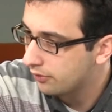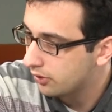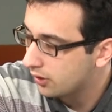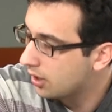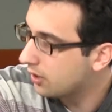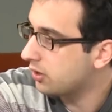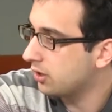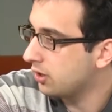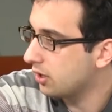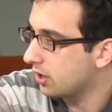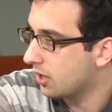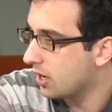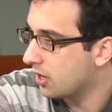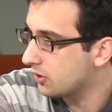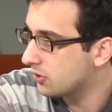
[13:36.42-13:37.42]
have
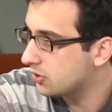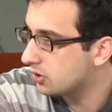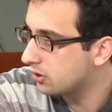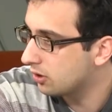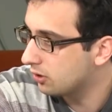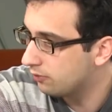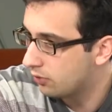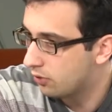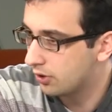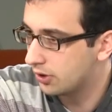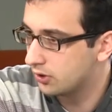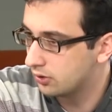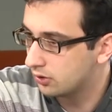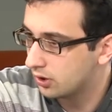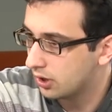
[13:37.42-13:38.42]
nothing against the
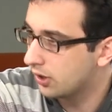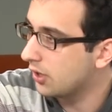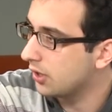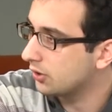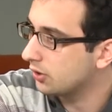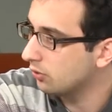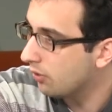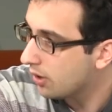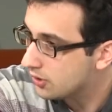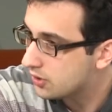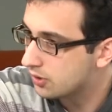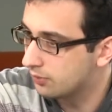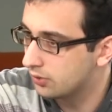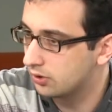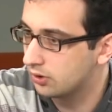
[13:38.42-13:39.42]
foreign direct
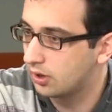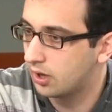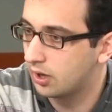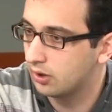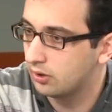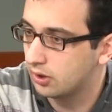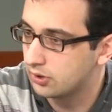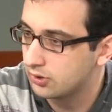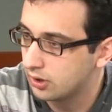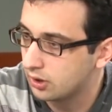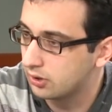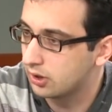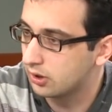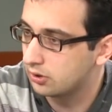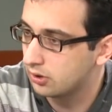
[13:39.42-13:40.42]
investment. I
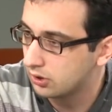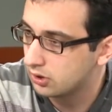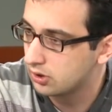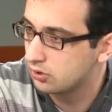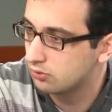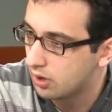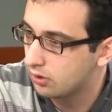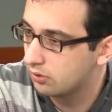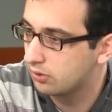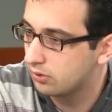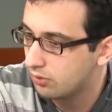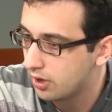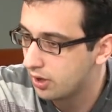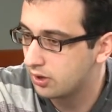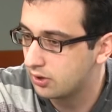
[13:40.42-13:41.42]
think that it is one
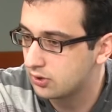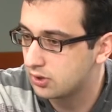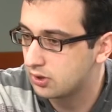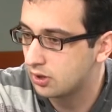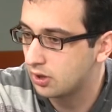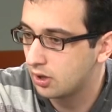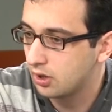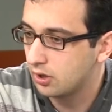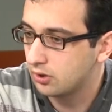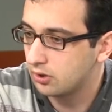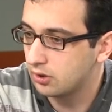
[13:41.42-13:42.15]
of the ways